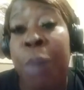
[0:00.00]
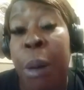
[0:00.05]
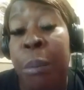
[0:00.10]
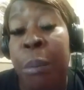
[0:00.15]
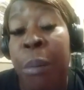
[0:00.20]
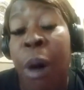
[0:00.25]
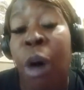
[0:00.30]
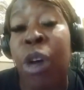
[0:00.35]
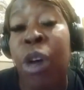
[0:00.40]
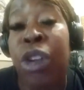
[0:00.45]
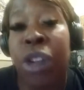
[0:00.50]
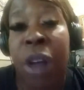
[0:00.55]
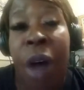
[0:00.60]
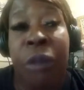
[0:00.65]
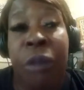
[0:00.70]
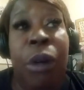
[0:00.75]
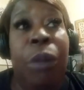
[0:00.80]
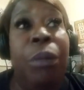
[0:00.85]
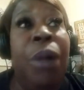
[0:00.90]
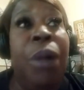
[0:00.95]
but most
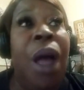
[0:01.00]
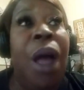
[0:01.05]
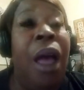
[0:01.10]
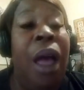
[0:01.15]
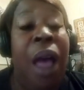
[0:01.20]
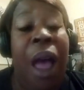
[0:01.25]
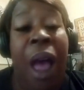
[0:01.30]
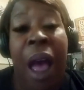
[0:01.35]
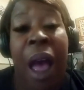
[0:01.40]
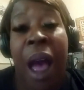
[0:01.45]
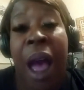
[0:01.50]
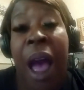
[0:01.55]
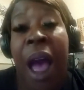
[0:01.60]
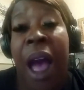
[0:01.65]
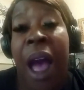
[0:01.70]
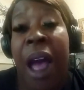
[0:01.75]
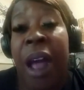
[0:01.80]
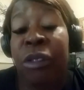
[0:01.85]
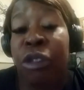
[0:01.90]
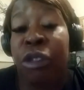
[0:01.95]
of them
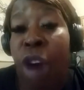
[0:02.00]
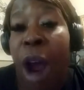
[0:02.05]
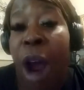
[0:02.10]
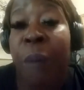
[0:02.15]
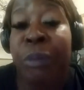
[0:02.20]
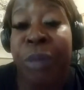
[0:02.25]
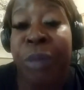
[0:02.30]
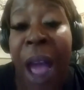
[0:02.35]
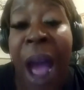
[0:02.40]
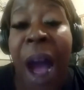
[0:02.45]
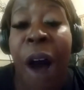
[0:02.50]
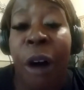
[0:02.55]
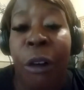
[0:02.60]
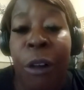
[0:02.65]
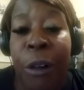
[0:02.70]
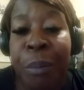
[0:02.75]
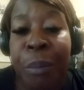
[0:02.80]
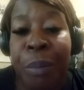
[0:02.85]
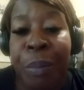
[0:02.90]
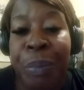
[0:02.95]
had dropped
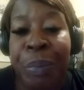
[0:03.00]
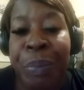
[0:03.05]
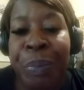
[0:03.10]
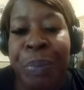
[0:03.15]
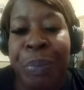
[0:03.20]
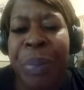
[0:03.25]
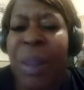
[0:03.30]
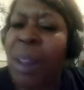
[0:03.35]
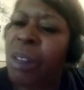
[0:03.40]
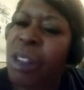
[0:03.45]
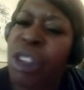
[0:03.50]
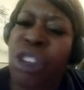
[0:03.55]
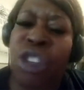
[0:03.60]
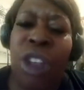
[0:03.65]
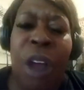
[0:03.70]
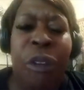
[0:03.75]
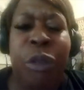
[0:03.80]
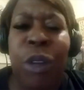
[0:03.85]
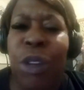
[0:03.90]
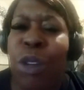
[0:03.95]
out. But
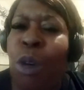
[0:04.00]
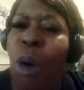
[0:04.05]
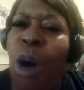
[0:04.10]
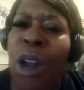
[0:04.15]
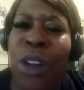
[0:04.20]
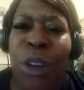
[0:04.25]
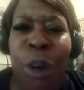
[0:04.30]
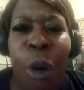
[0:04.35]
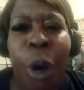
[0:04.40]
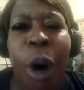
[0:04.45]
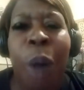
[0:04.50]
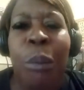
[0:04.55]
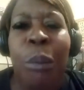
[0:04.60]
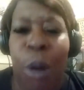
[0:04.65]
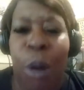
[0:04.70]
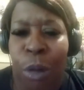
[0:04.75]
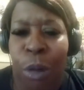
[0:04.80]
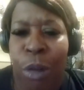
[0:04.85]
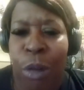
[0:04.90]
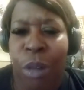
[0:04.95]
stuff was all
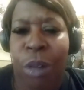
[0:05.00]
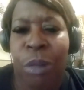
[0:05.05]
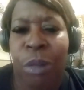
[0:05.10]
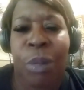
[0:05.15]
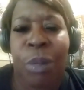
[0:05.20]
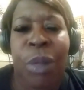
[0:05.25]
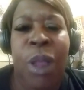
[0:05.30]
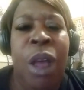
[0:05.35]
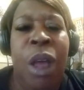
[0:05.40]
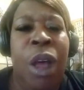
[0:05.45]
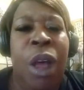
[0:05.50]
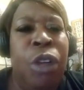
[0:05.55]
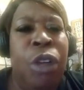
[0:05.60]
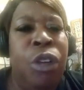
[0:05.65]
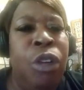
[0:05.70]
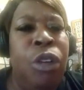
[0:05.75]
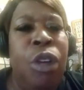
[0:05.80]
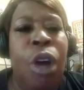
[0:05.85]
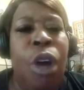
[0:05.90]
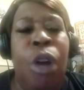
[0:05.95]
normal,
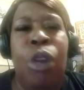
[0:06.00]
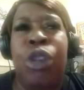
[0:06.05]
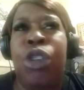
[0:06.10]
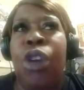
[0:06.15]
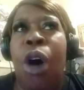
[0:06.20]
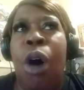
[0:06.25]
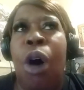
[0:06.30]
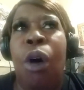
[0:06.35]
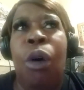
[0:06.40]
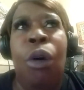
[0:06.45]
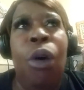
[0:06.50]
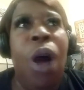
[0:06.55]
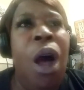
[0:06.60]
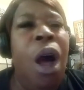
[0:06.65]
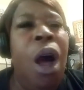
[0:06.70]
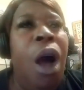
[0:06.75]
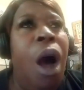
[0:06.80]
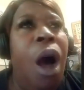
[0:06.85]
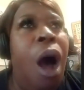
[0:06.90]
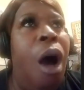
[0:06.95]
you know. So
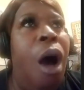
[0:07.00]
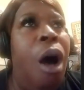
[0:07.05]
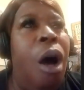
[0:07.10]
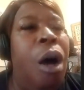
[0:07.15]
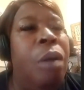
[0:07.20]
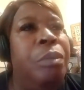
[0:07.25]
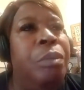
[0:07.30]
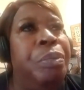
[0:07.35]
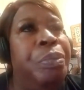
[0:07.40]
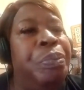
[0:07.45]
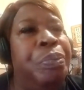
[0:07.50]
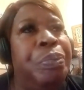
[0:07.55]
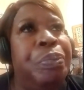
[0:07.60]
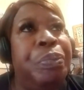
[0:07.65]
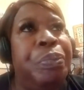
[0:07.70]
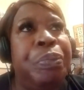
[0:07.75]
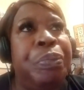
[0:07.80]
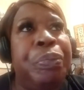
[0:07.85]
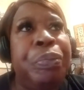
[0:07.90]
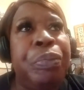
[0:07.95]
when
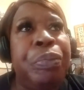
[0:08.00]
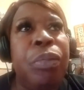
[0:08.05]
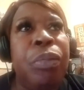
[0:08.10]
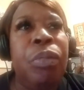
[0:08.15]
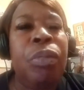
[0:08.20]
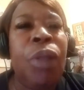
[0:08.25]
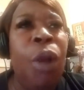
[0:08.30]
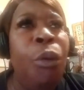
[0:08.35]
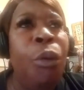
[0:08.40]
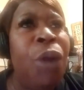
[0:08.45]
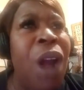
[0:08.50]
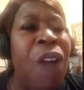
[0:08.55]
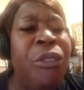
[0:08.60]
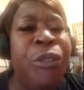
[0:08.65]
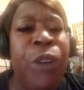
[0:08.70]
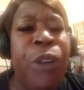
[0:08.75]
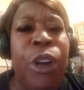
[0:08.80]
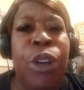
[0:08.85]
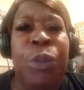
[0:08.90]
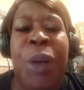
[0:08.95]
I
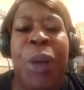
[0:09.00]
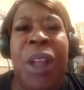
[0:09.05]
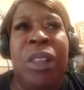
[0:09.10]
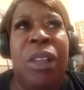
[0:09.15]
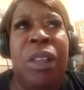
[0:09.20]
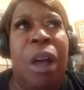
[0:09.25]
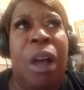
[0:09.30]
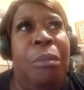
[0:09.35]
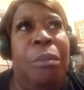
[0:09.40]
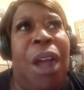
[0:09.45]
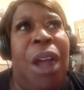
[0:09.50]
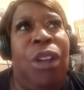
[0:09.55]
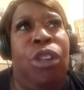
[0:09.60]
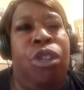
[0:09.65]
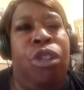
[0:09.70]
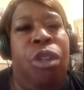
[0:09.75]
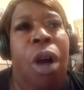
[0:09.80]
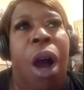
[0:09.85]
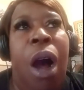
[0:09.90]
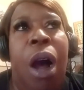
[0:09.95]
first picked up my
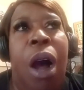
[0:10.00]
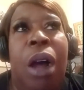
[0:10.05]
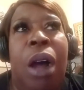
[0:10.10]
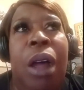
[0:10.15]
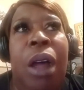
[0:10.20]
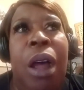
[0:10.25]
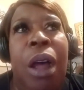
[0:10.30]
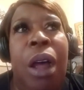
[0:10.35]
drug,